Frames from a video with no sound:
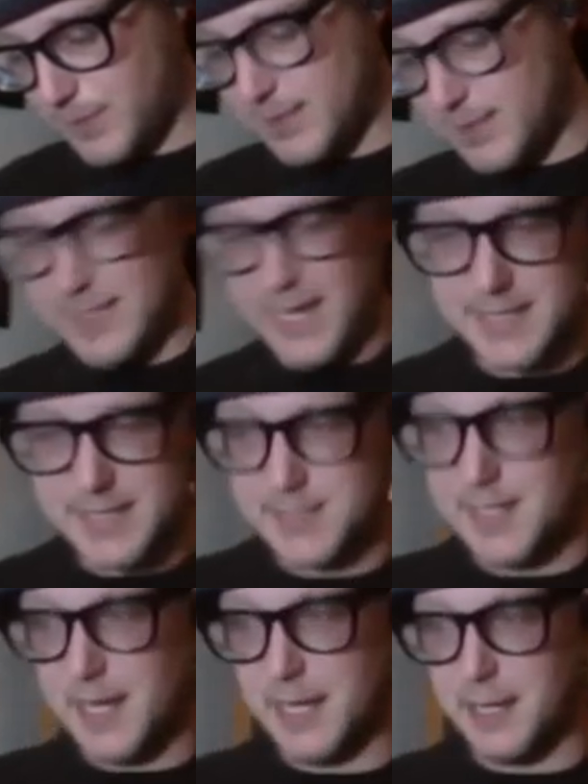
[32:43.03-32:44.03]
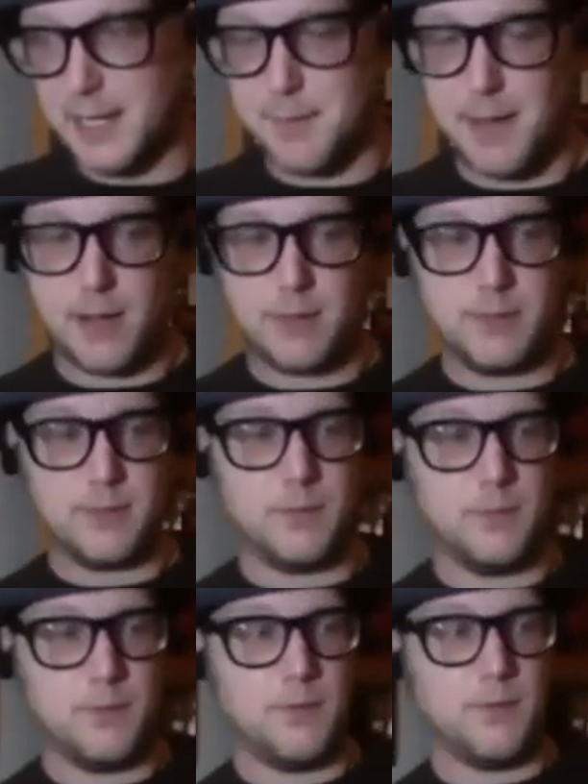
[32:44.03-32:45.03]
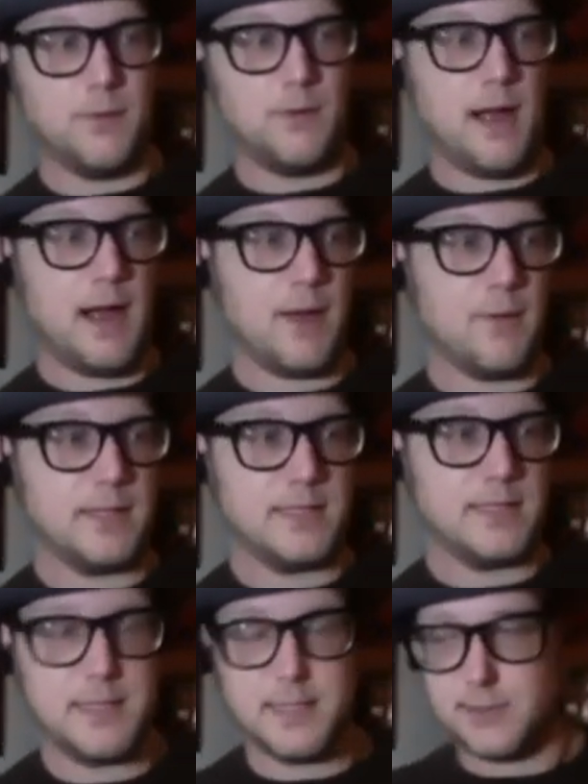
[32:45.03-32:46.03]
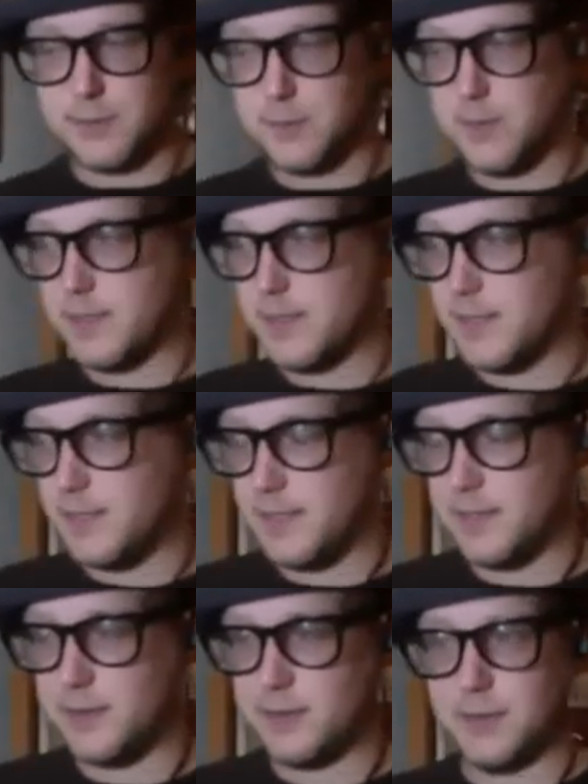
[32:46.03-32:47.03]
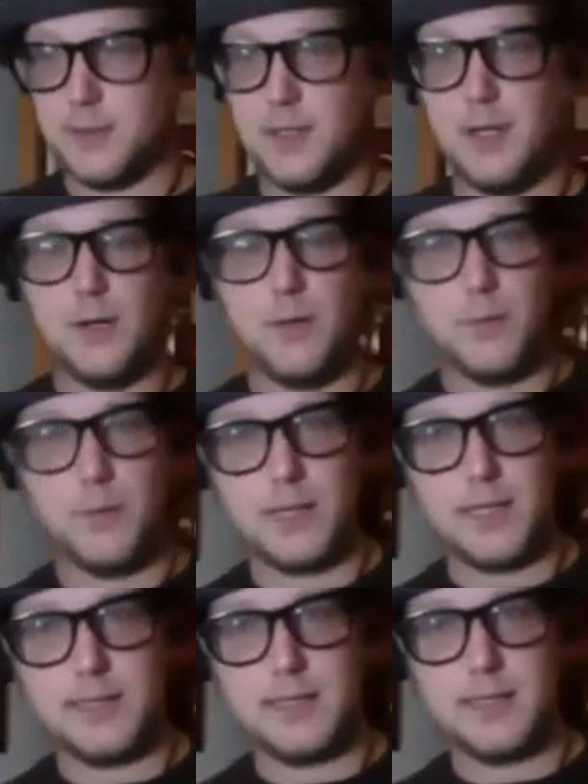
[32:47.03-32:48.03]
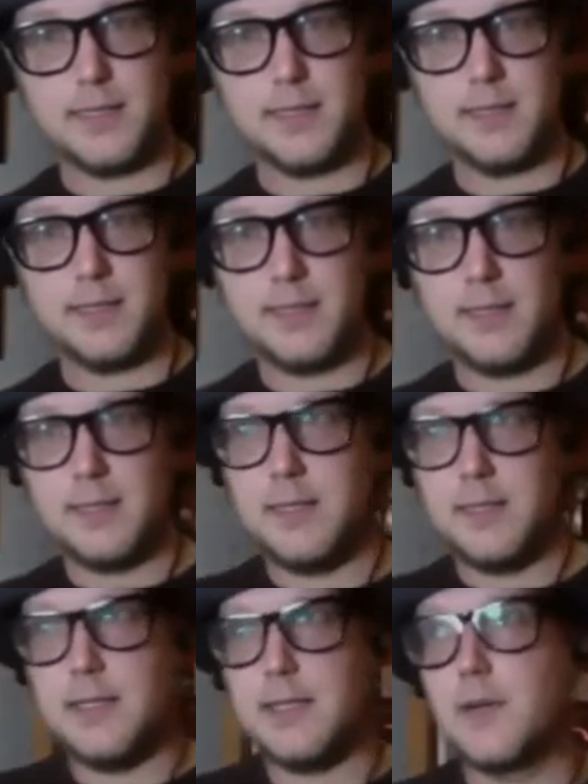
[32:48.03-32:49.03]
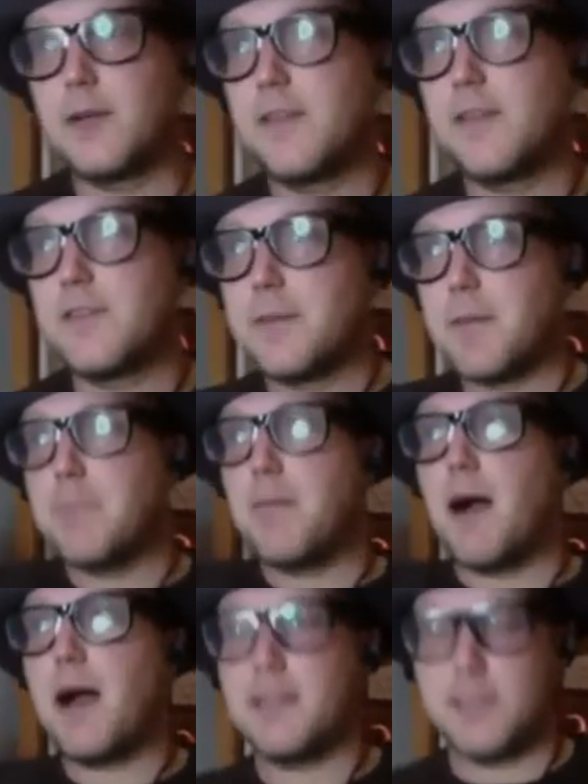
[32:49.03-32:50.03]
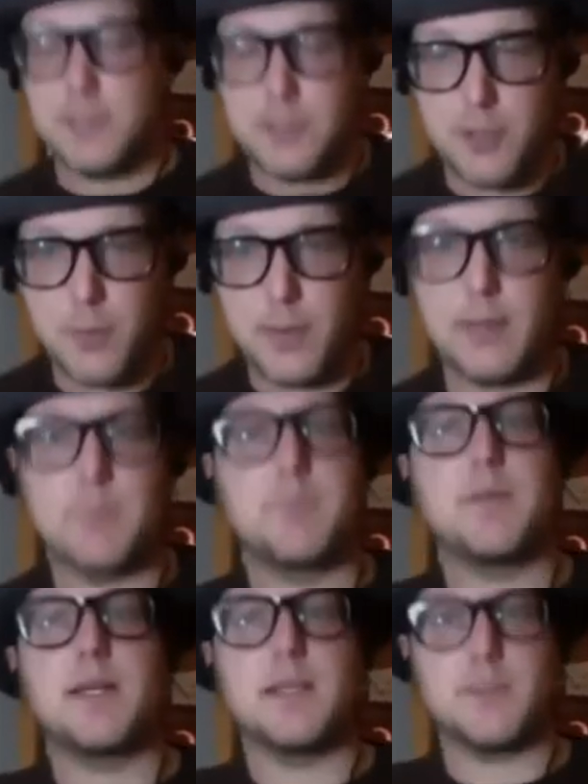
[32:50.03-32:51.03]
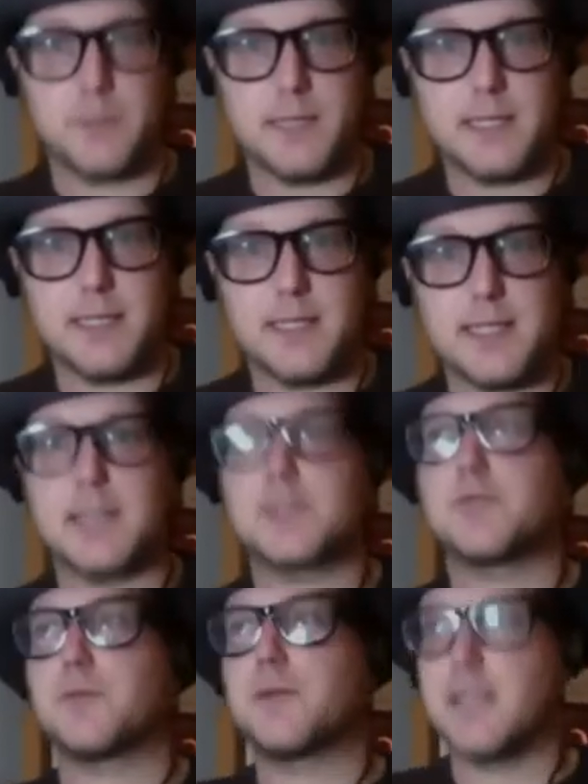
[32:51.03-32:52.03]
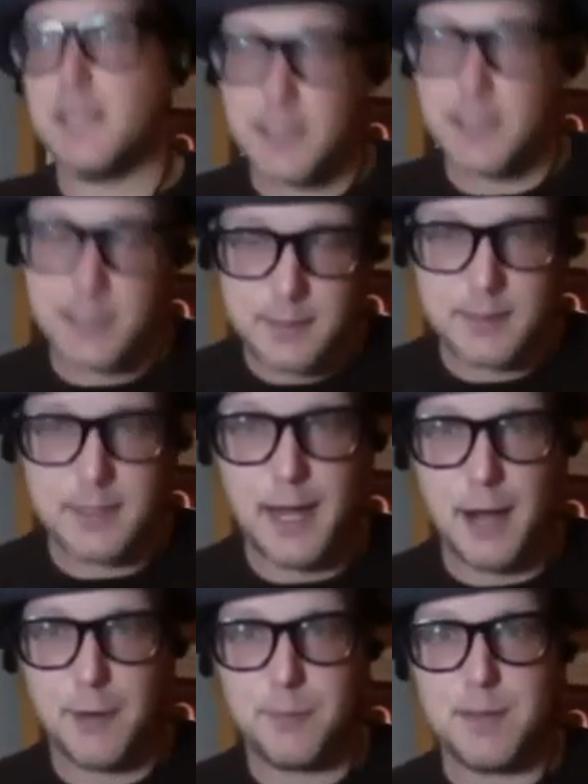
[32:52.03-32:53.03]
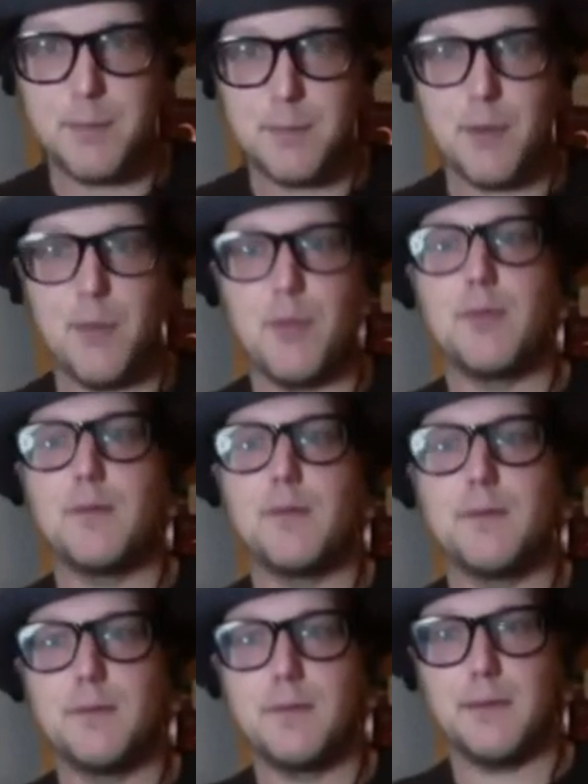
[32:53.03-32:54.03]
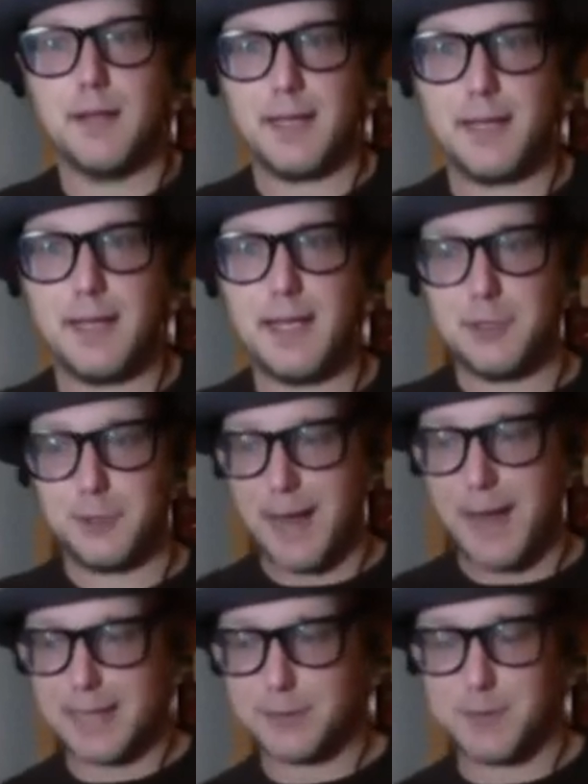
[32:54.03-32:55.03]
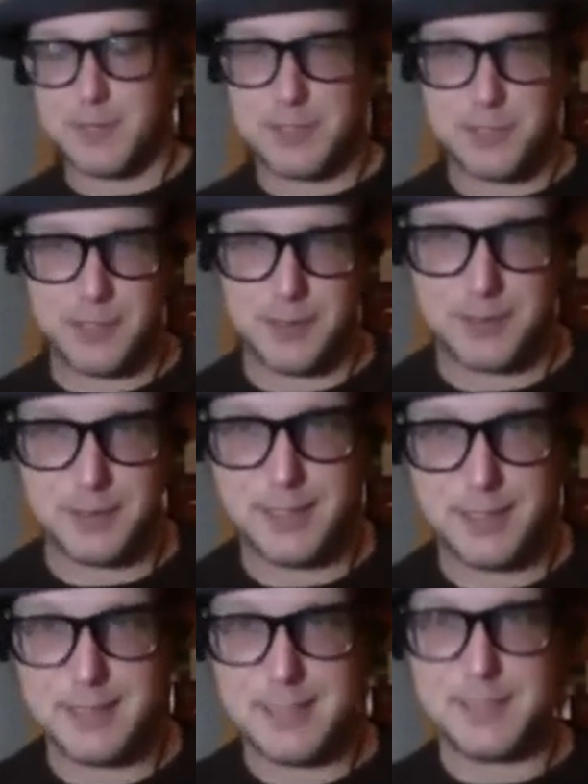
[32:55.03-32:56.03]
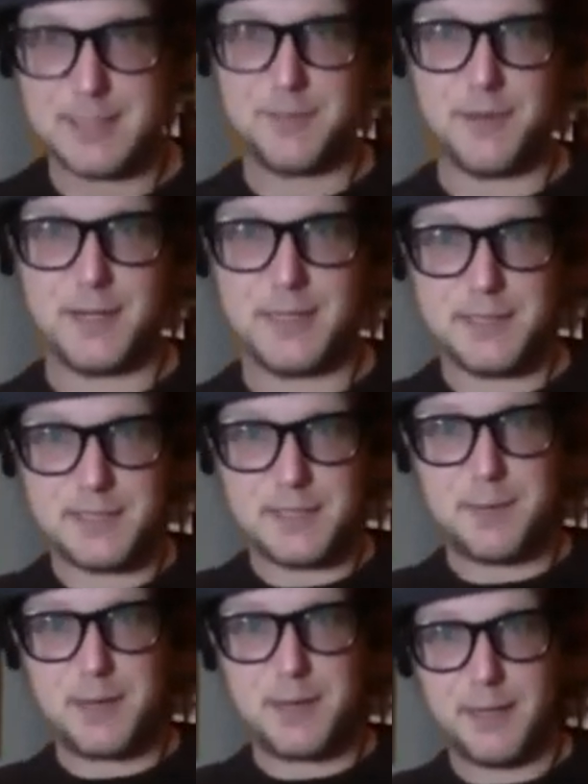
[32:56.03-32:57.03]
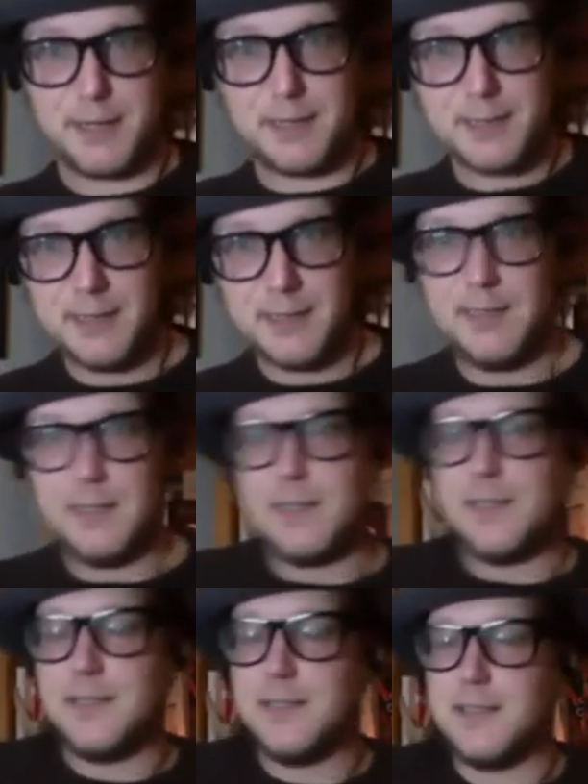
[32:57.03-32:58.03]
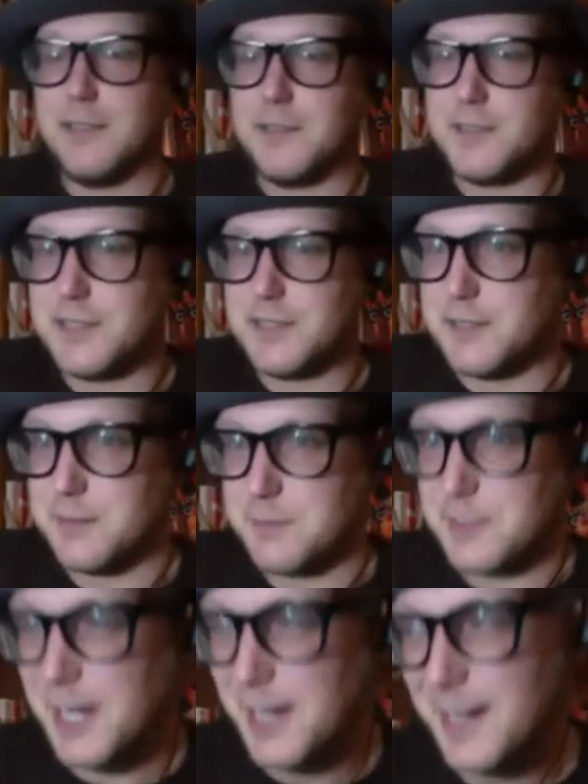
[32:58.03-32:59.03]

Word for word: naysaying about how I did this or where I did this or what I did. You know, even in my mind, knowing, because reading the text, reading how people like interact with each other in these very disparate, you know, systems.